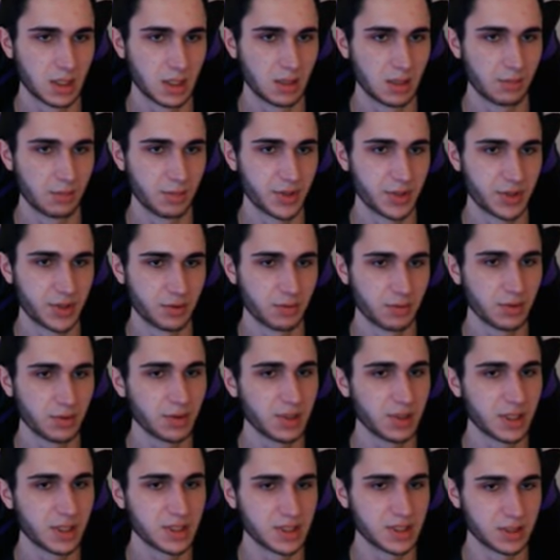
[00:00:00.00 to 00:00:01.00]
But there
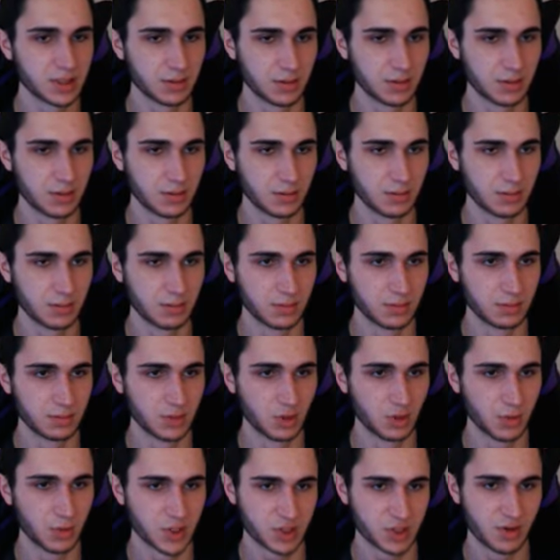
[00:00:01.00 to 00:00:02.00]
really isn't
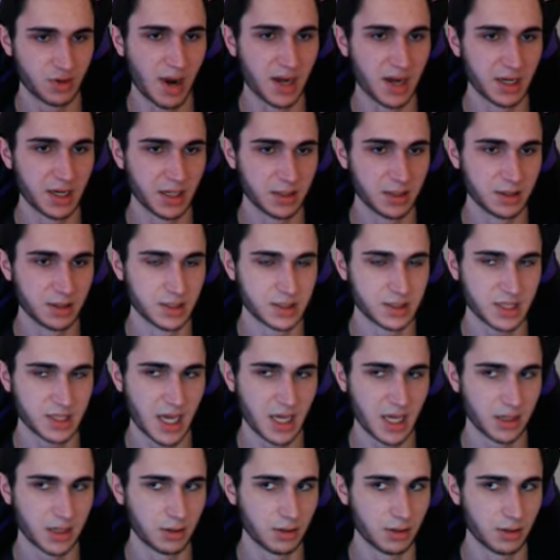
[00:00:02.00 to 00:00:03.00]
too much grinding in this
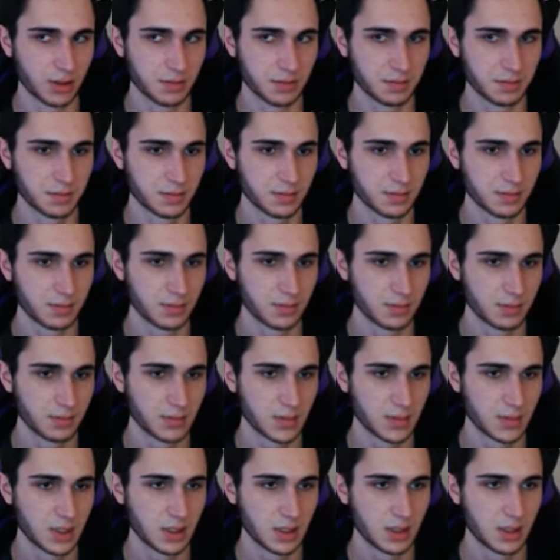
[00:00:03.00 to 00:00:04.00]
category.
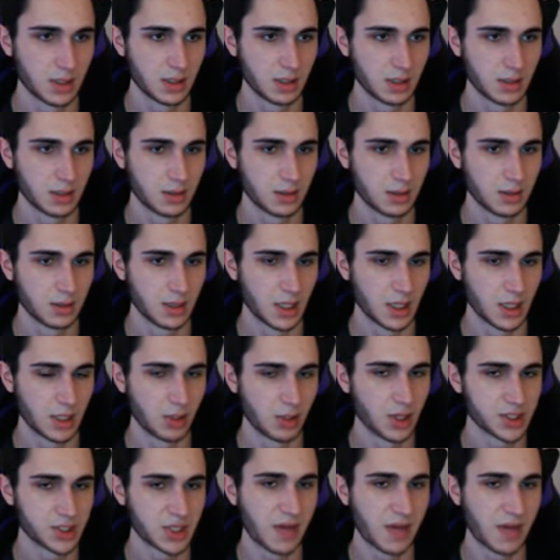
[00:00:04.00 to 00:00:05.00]
And you
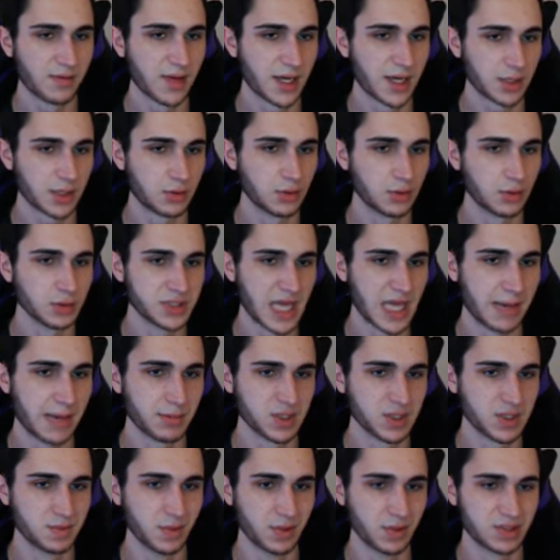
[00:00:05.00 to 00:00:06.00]
also have a lot of cool
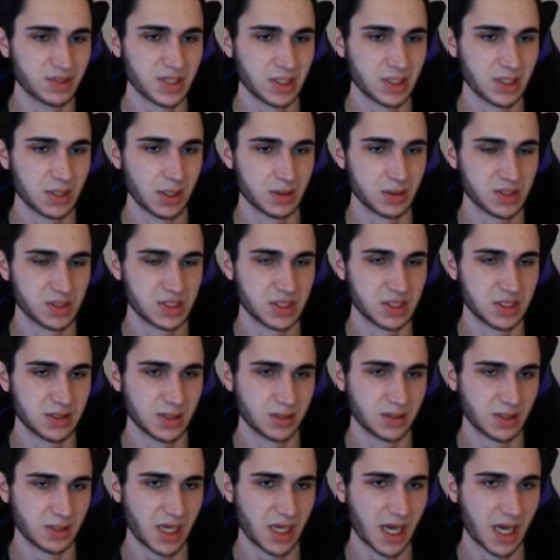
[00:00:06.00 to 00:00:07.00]
damage boosts that you don't see in the
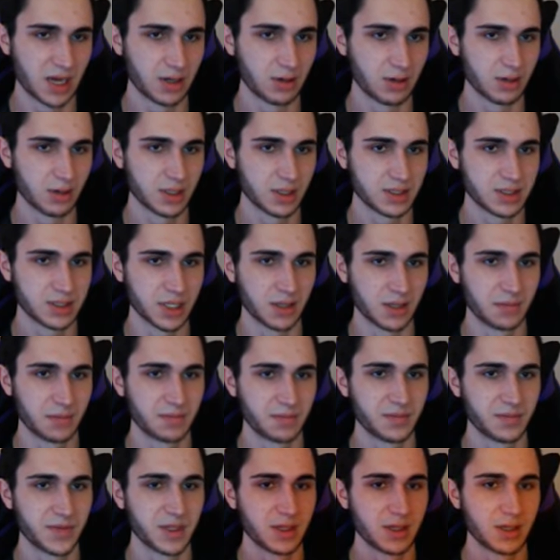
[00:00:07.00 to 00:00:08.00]
other categories, so
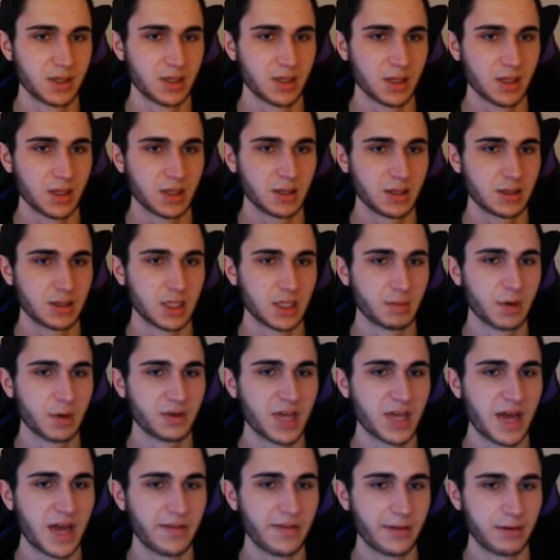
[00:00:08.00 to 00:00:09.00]
they both
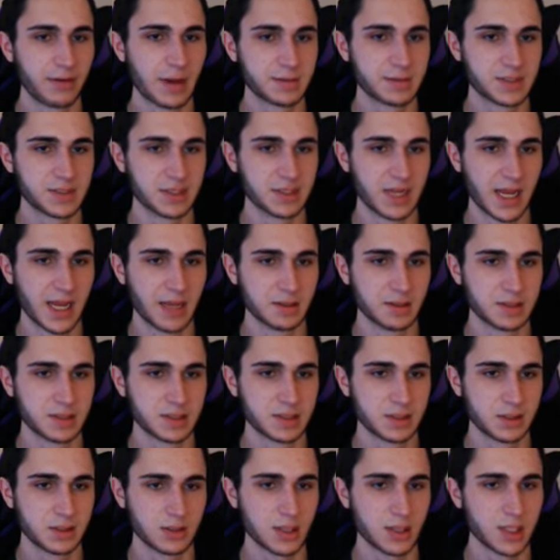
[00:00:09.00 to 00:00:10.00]
have their ups and
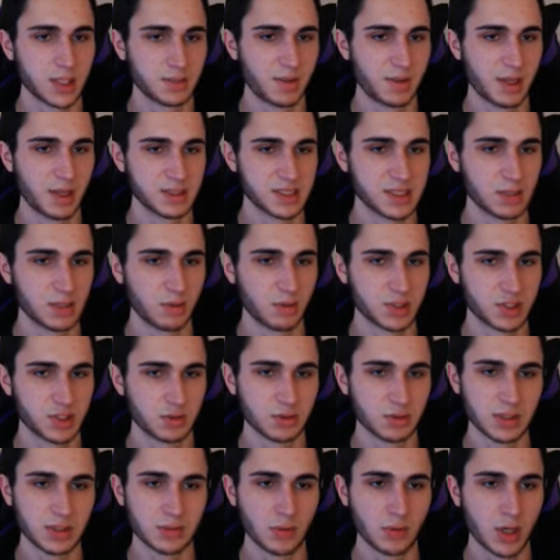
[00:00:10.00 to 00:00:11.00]
downs. It all depends on what you
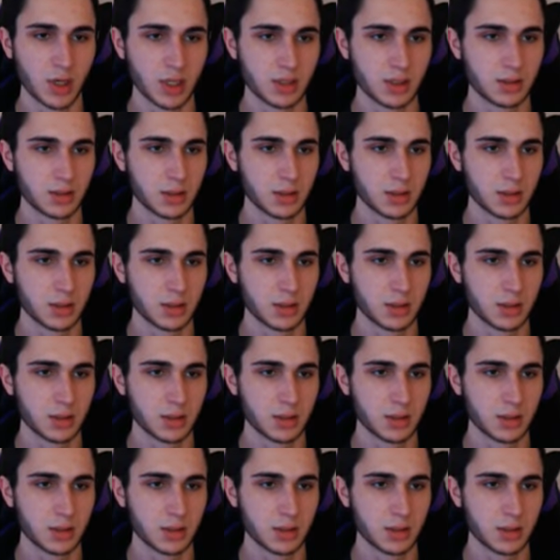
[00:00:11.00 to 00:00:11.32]
really want.